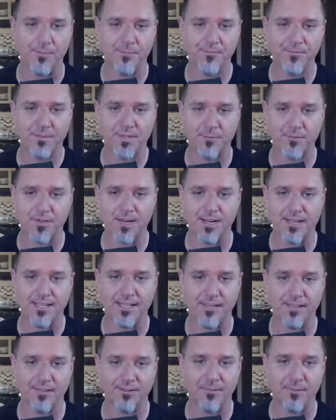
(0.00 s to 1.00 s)
I'm trying to
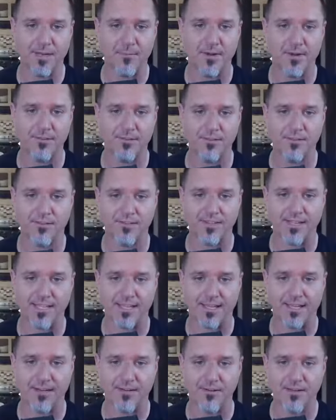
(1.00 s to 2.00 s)
kill as many monsters as I
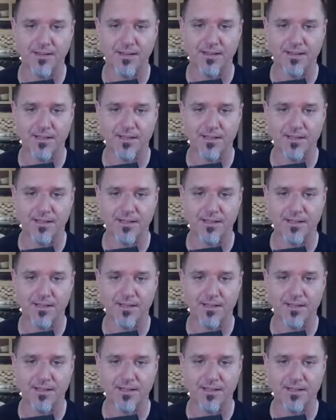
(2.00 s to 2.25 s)
can.